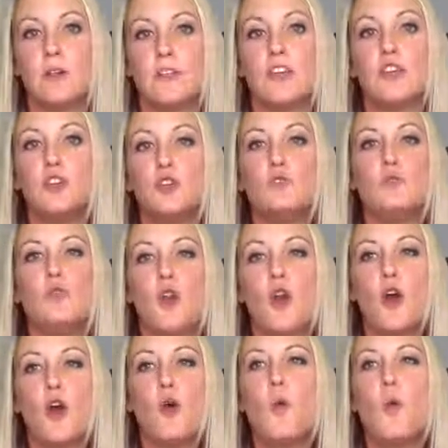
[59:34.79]
that
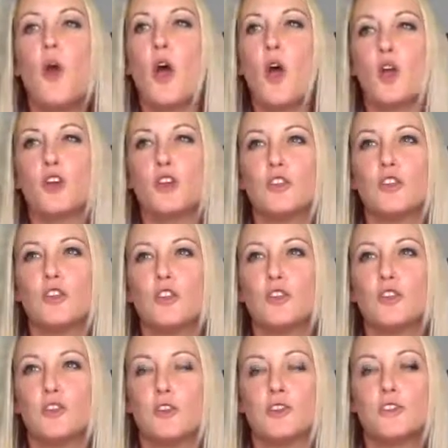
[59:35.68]
you know
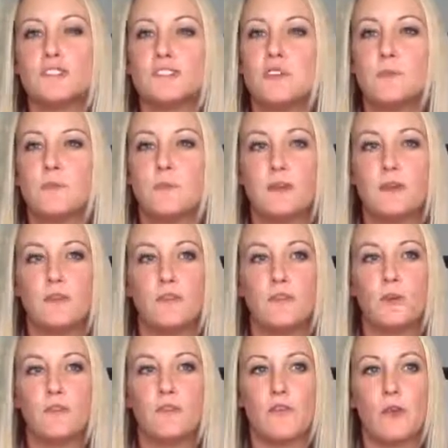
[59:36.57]
could learn something
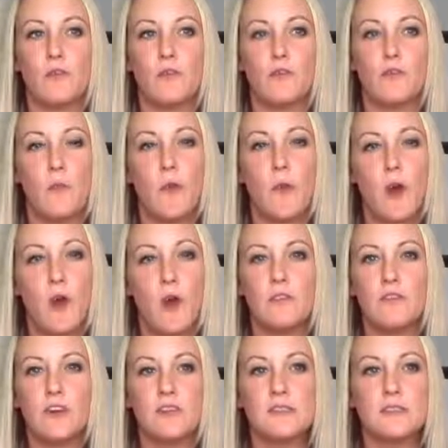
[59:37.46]
from
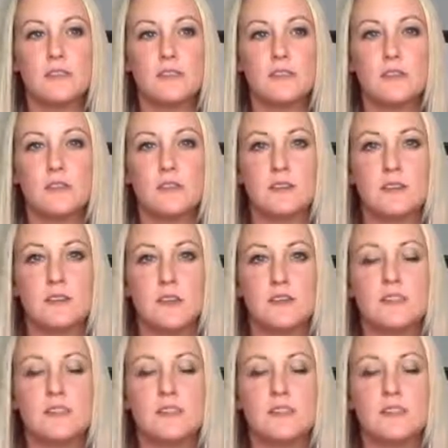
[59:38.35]
all of us,